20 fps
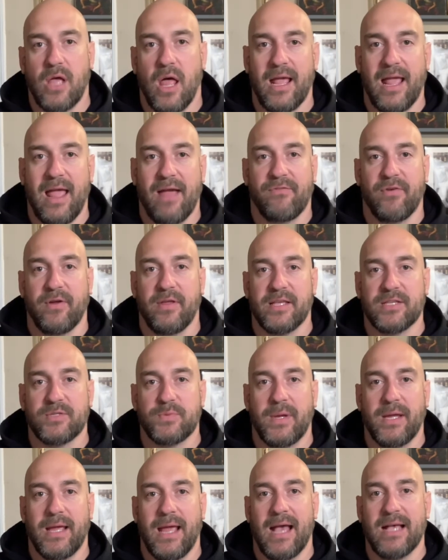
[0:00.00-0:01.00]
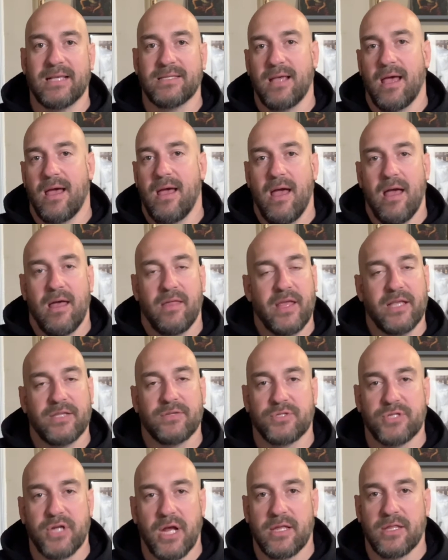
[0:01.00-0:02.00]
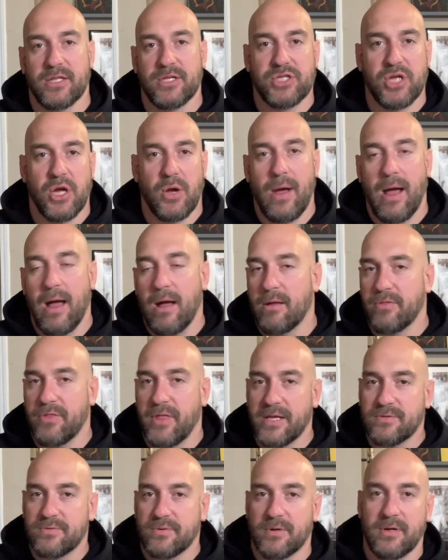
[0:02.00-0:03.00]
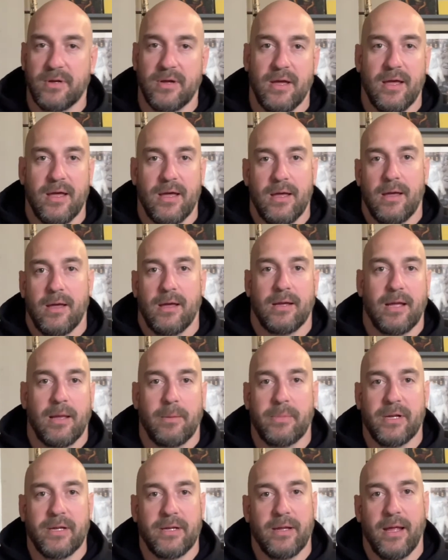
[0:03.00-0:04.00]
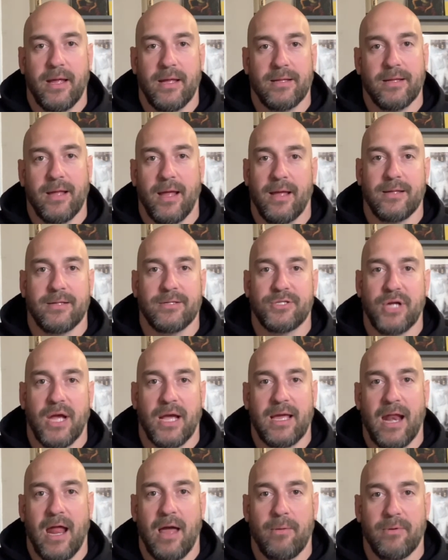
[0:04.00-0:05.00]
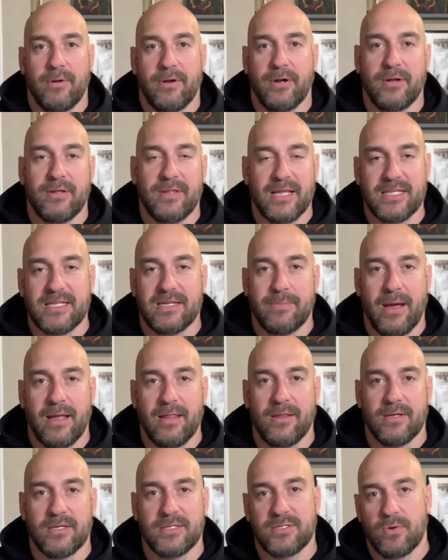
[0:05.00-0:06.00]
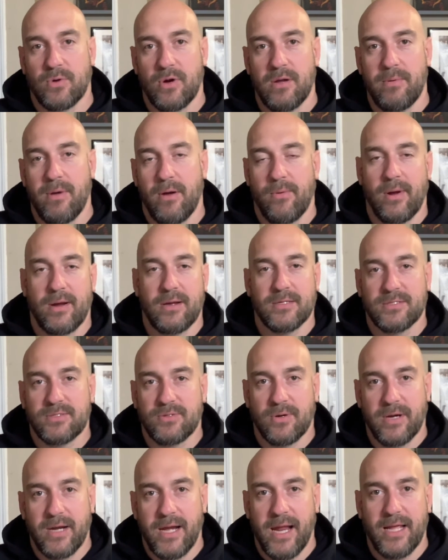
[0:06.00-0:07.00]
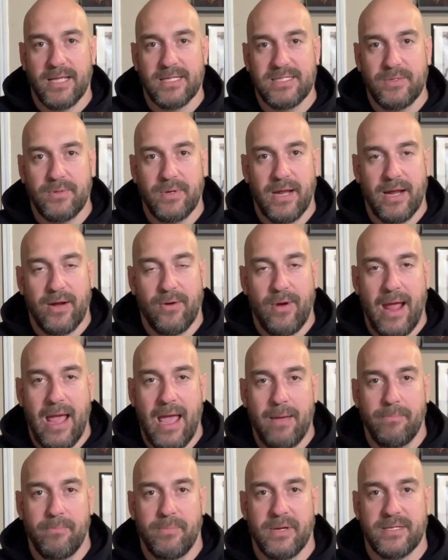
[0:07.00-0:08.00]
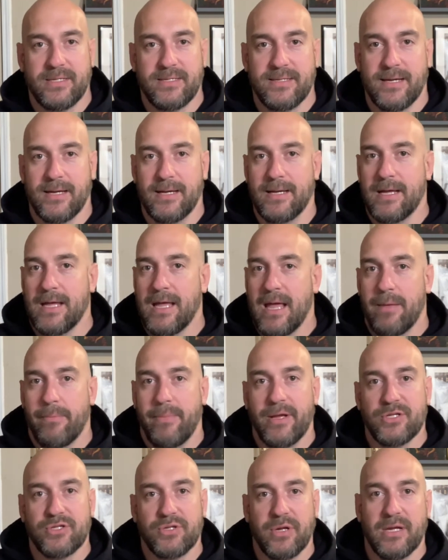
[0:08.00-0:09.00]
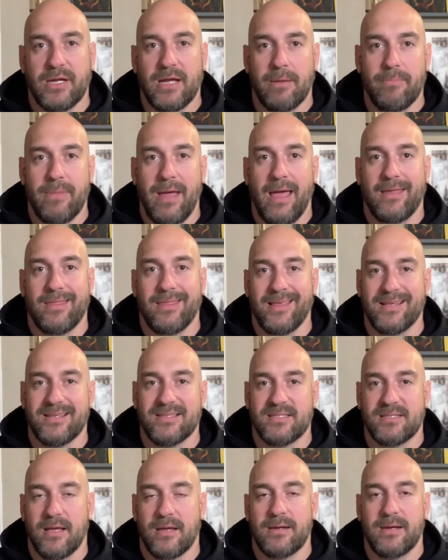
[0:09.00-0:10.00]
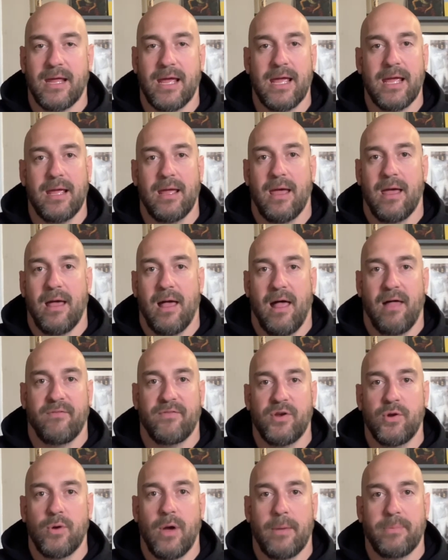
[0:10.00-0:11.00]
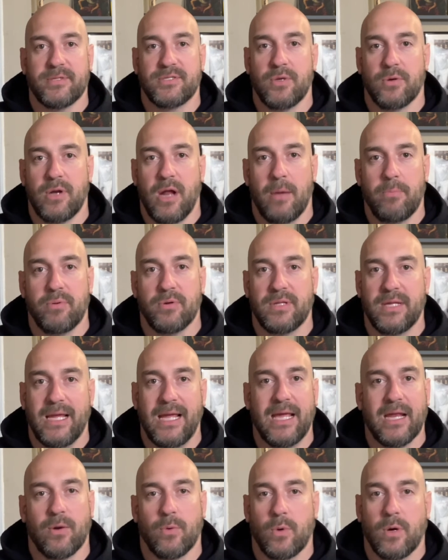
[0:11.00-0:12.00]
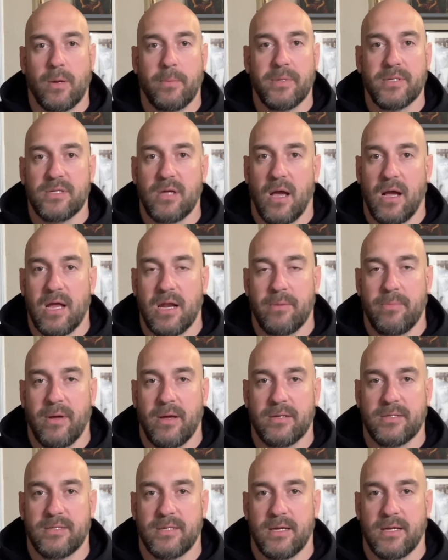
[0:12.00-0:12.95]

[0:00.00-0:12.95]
got for you this week, guys. Thanks for checking the show out. Thanks for coming and checking out here and listening to my little story about Record Store Day and see what I grabbed. But make sure you come back this Sunday. I'll have a new episode up with Ian, and we're going to be talking about